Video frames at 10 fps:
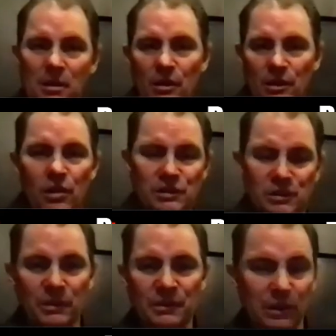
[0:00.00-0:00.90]
All the cars that
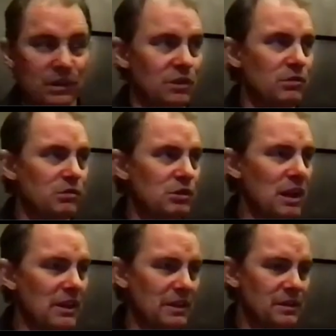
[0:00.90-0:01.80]
you went there,
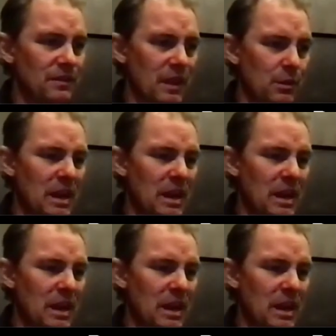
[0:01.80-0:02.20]
because they